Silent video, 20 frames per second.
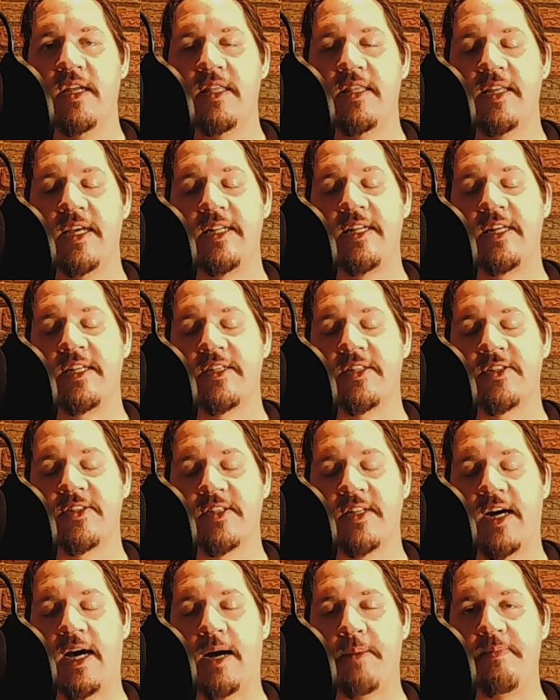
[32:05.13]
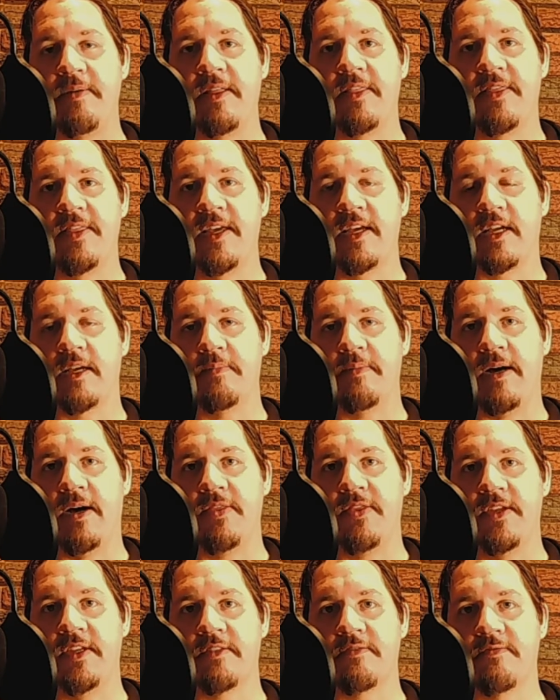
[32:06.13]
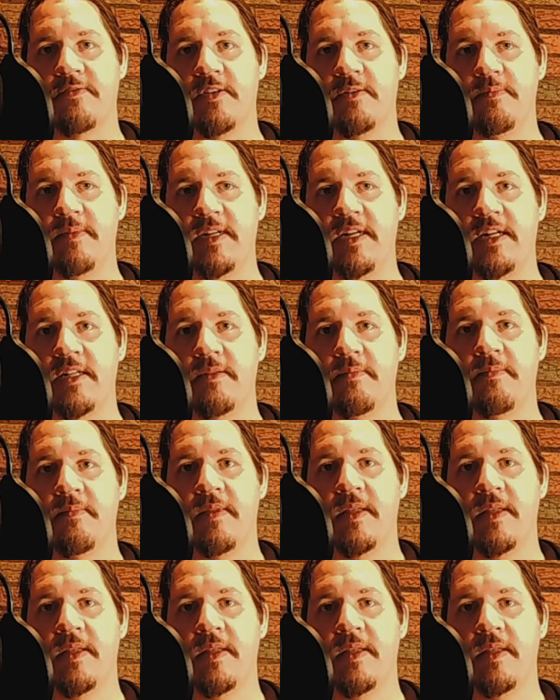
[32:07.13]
they need to stop and think about this for a minute,